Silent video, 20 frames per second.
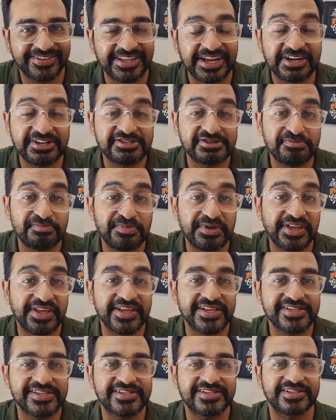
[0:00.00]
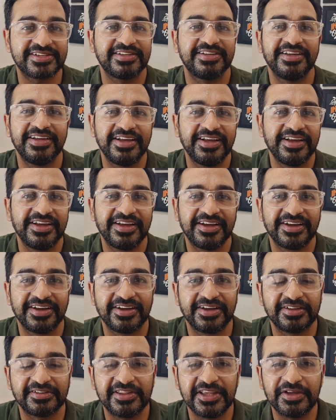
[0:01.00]
That is the biggest
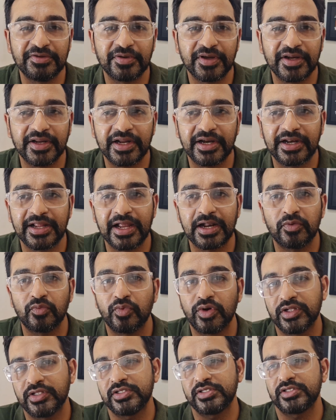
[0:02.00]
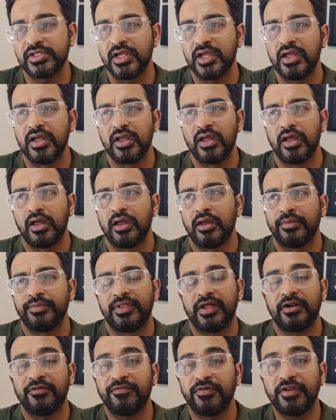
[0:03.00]
thing you can get. And once,
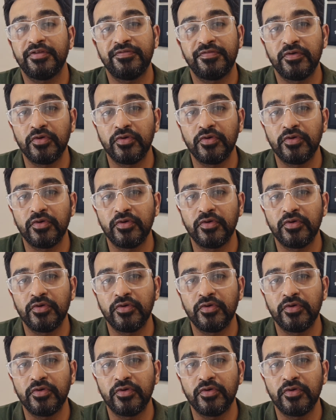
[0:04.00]
there are very